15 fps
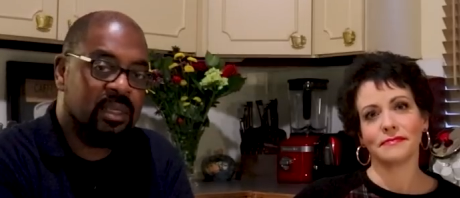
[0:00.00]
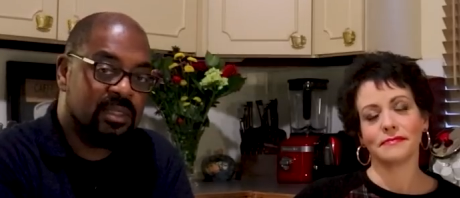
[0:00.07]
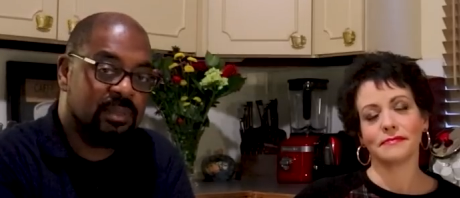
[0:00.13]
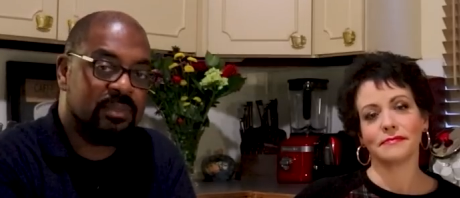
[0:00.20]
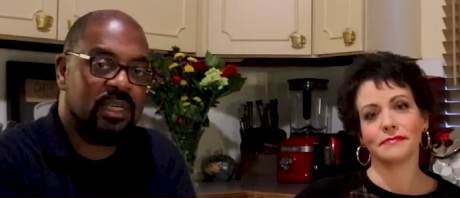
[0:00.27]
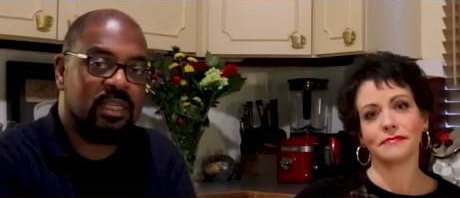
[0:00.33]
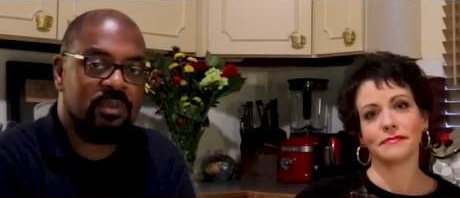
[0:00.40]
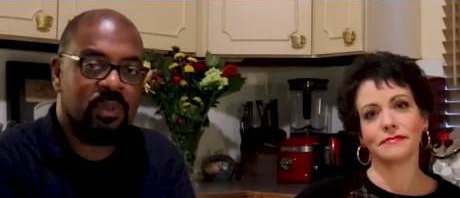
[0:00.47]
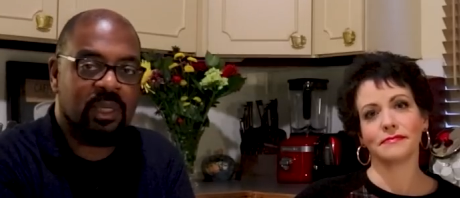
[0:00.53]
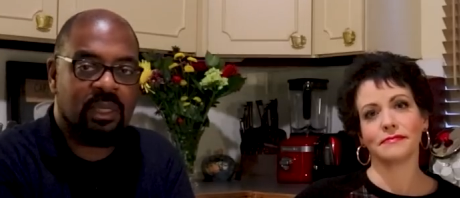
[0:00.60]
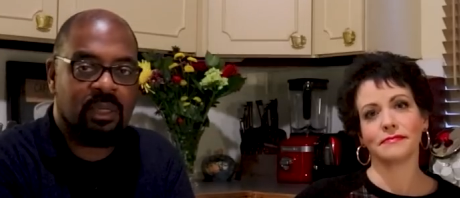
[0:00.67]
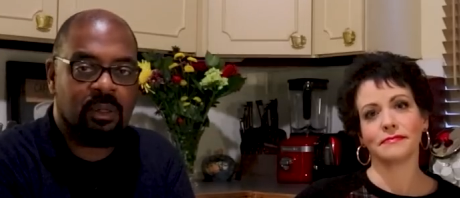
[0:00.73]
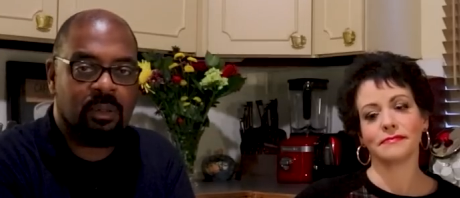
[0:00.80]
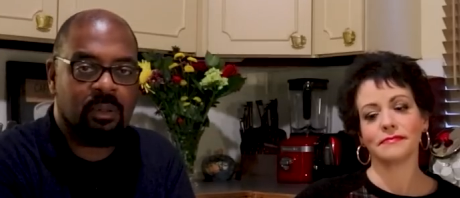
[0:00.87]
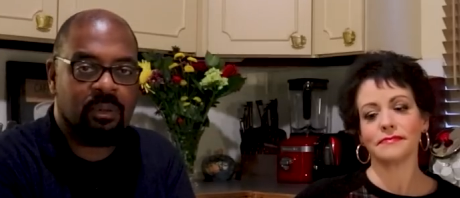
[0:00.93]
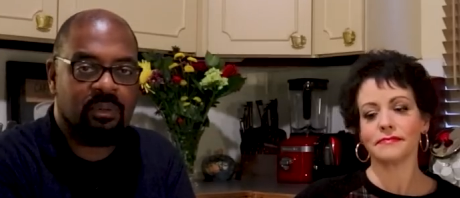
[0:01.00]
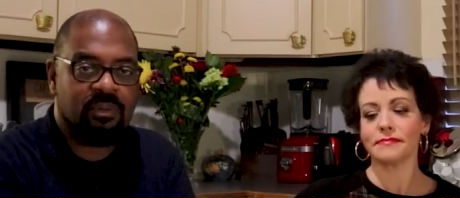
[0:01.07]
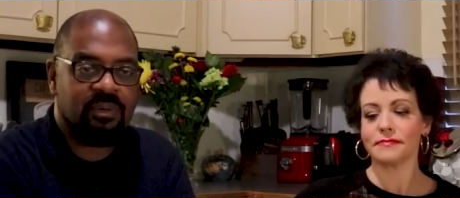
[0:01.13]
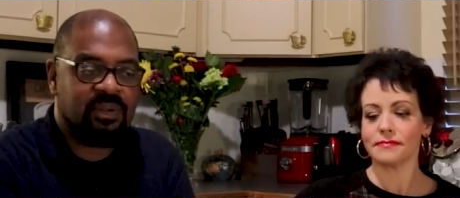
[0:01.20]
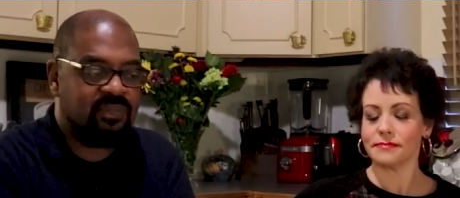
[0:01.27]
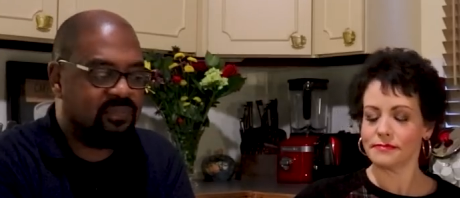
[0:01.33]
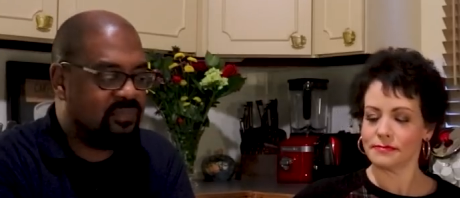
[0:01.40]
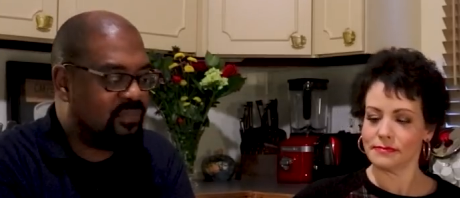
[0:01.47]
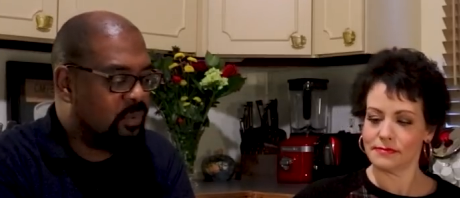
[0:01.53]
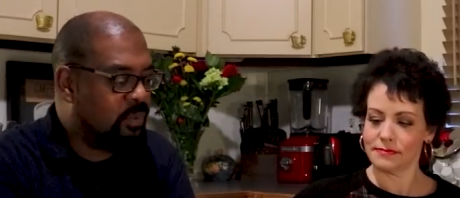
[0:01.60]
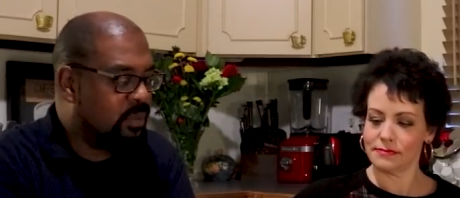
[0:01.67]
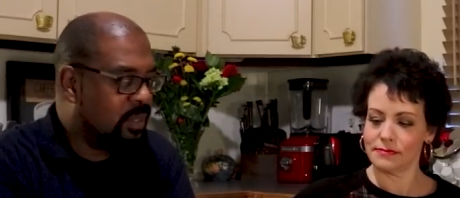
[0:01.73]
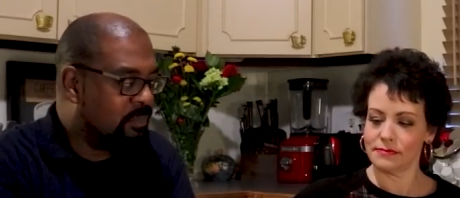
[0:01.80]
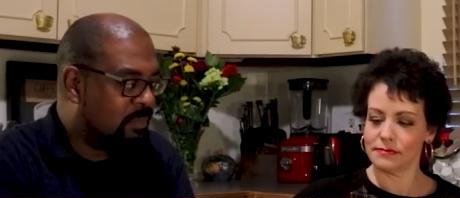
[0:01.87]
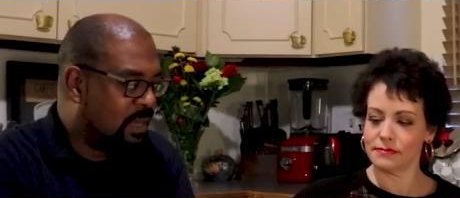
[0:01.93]
Speaker 1: Sometimes we do
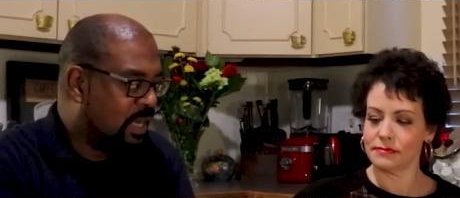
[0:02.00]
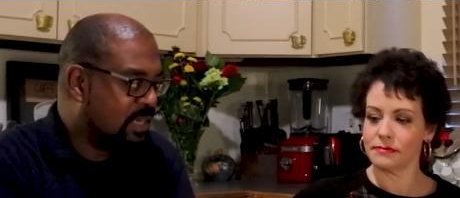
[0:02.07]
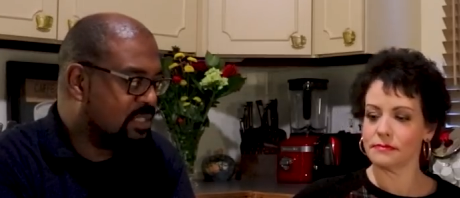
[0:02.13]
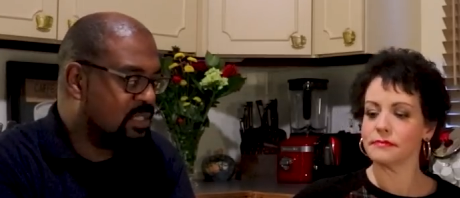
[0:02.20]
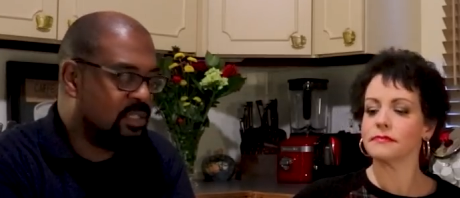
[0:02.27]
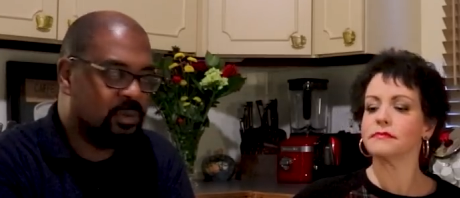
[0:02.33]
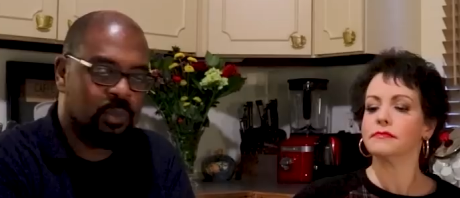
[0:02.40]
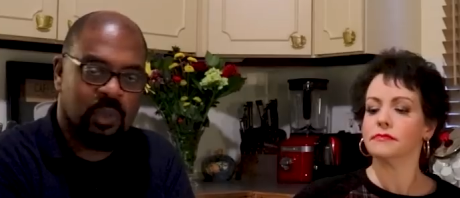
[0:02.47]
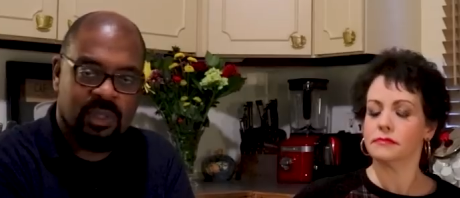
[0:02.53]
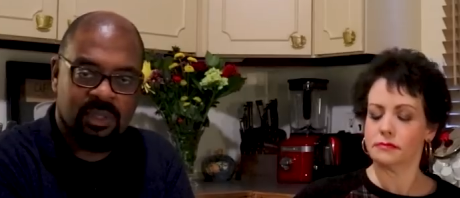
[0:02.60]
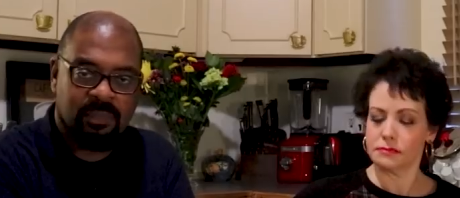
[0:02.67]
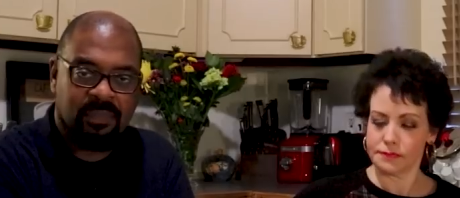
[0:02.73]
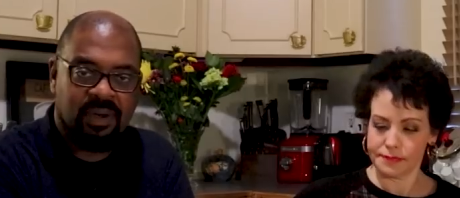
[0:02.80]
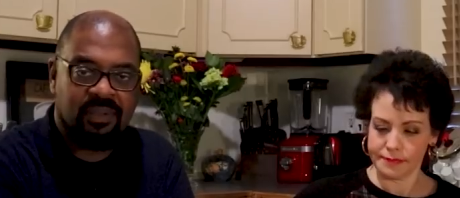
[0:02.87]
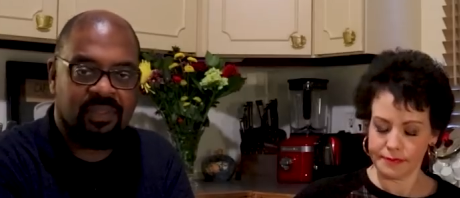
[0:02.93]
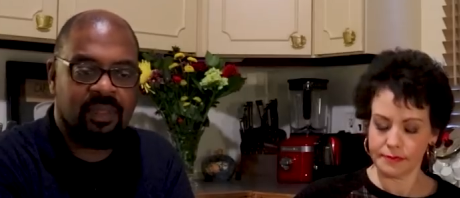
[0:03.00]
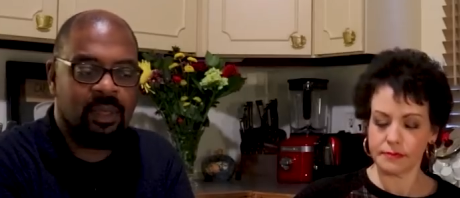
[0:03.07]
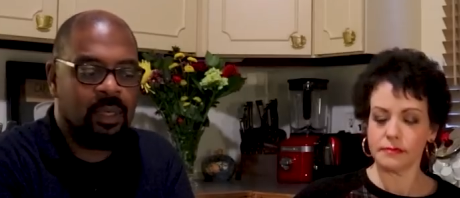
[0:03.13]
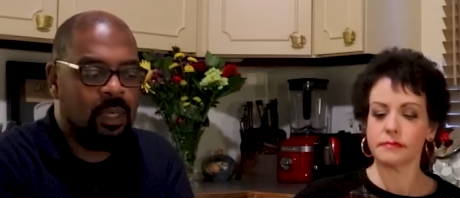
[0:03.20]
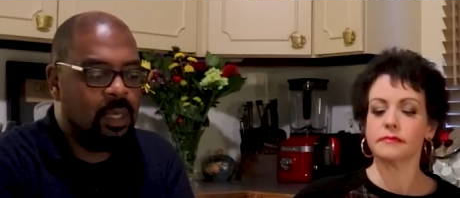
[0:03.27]
food unboxings once a month,